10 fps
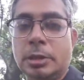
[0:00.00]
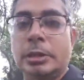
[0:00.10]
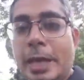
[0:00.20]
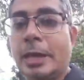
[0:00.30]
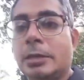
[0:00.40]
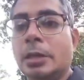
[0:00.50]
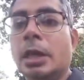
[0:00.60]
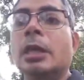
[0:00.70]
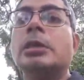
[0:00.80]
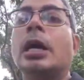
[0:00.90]
that
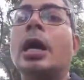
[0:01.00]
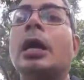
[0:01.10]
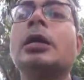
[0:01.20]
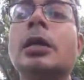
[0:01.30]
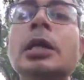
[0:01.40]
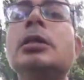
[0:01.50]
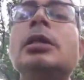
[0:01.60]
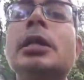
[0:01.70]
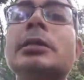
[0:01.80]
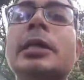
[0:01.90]
the
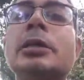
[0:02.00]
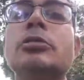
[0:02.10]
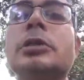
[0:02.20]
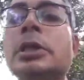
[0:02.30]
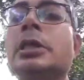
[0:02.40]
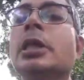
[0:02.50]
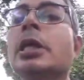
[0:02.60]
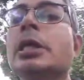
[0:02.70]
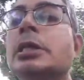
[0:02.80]
uncleanliness that you see